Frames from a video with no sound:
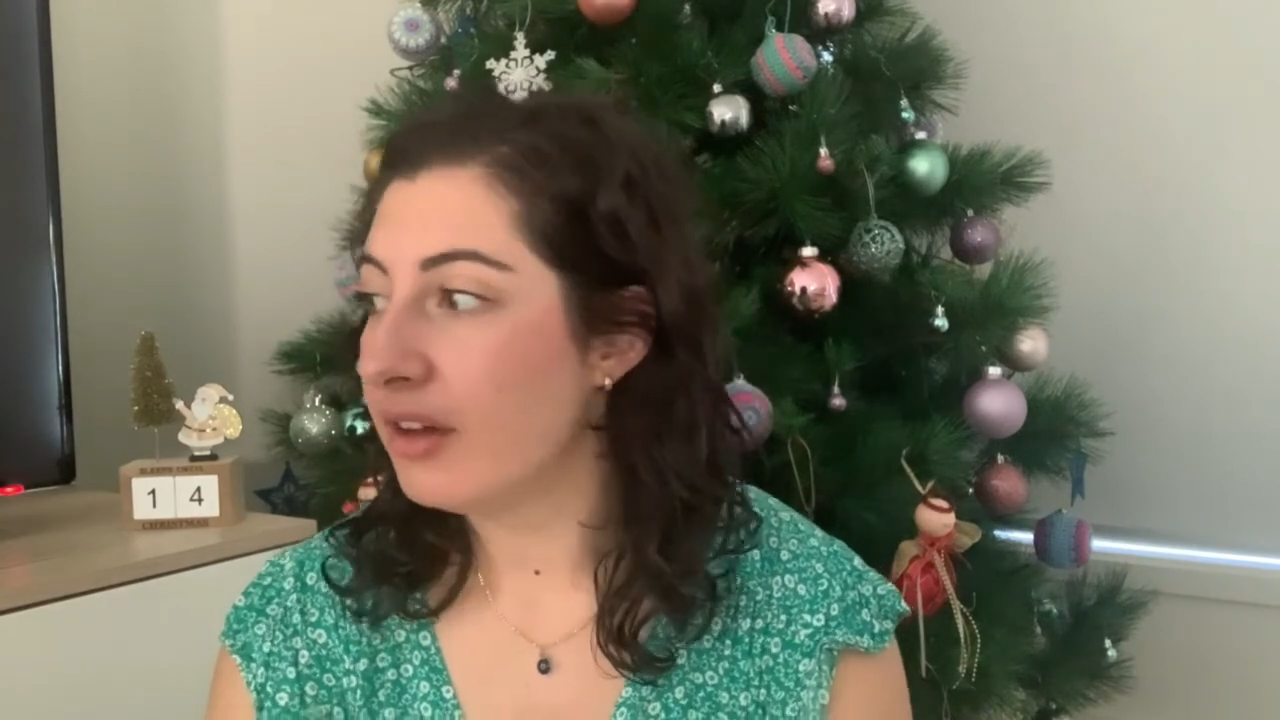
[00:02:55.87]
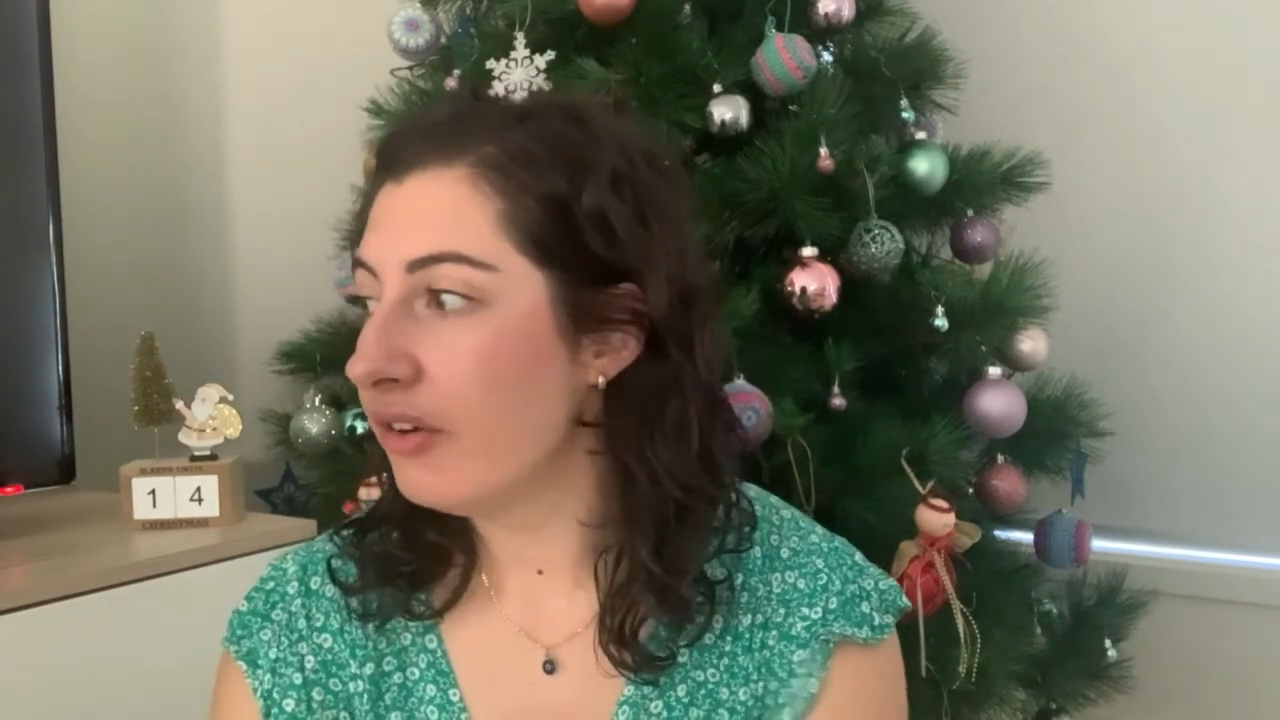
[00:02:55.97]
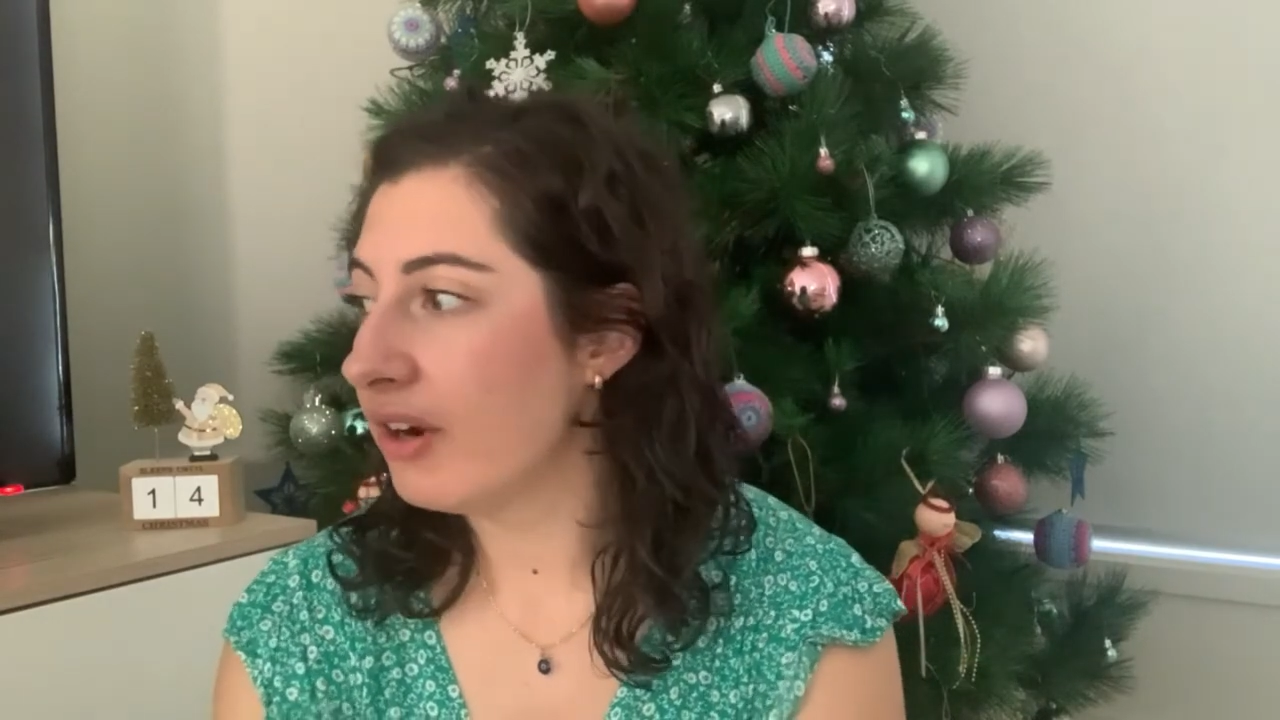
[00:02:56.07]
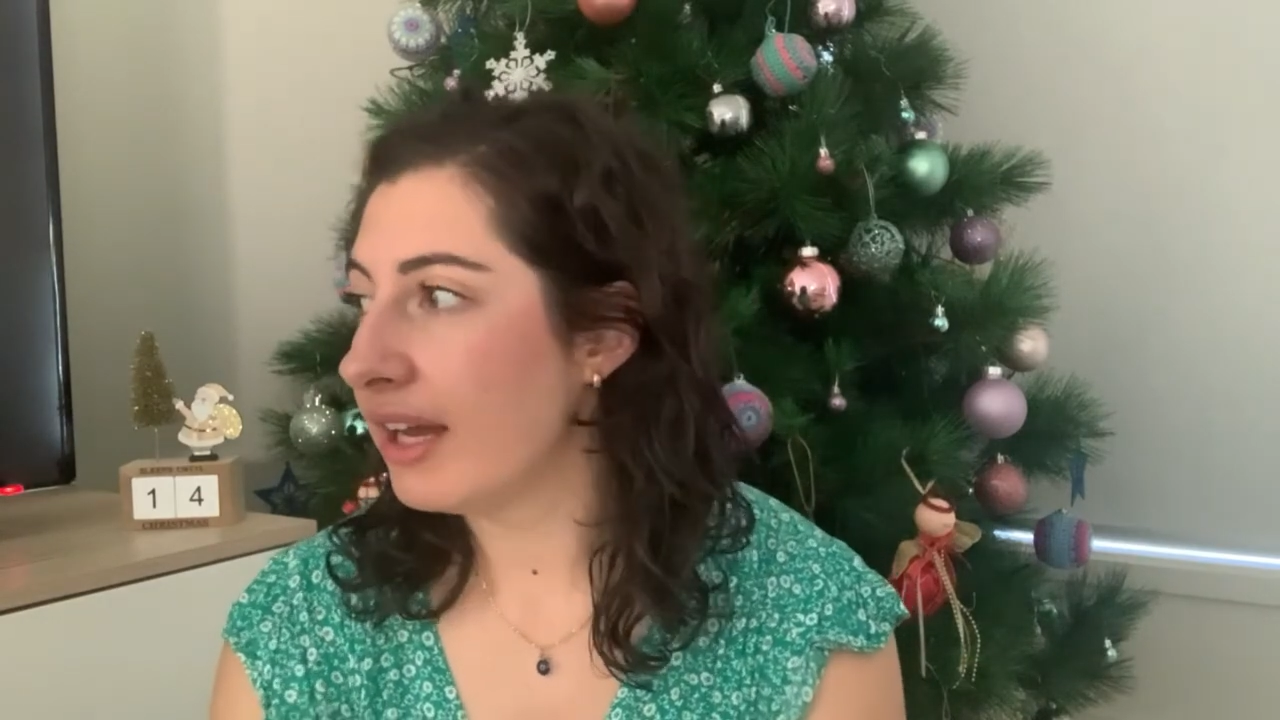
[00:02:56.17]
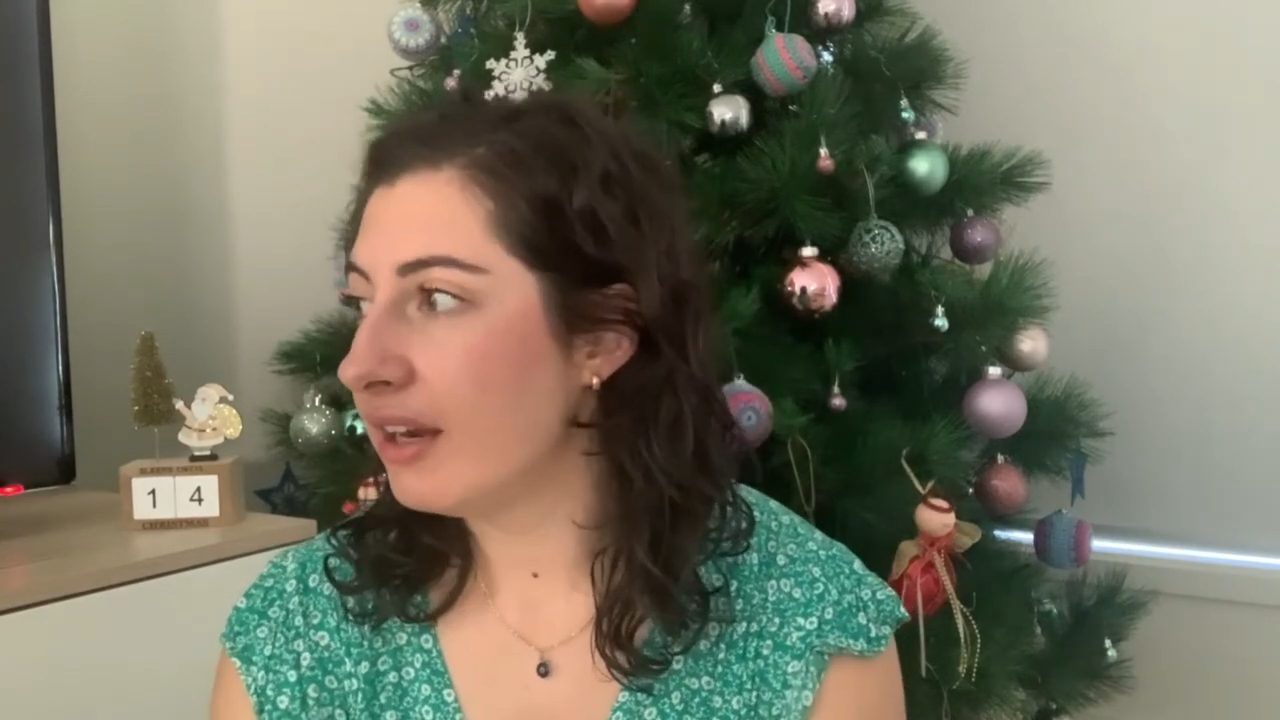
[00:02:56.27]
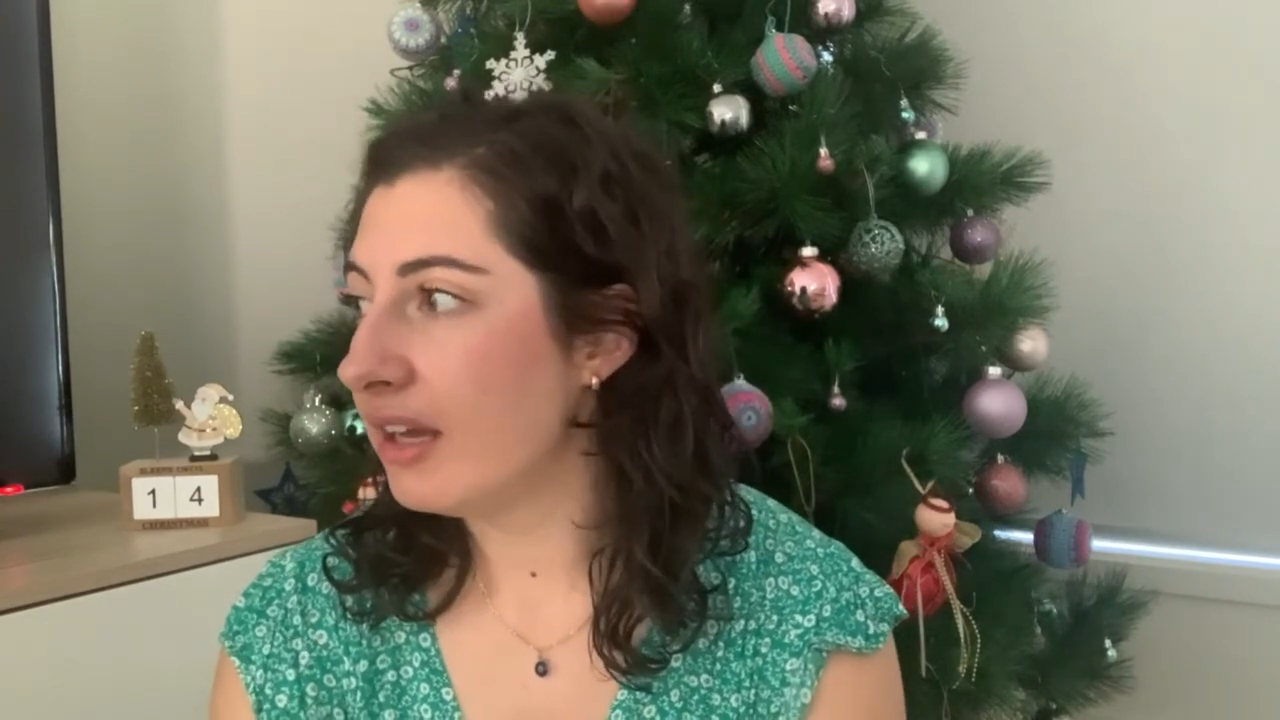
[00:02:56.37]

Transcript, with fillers: all right.